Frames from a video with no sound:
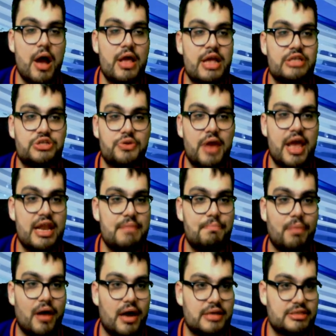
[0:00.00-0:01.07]
Is there any
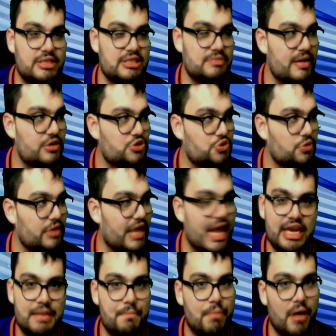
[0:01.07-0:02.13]
bosses, Metro? Like
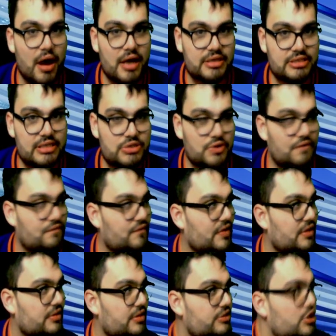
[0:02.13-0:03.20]
any bosses or
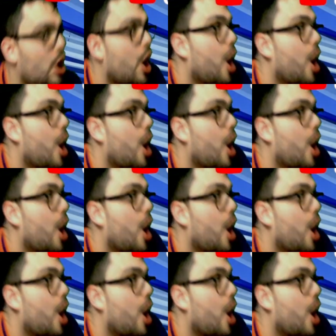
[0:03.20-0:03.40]
villains?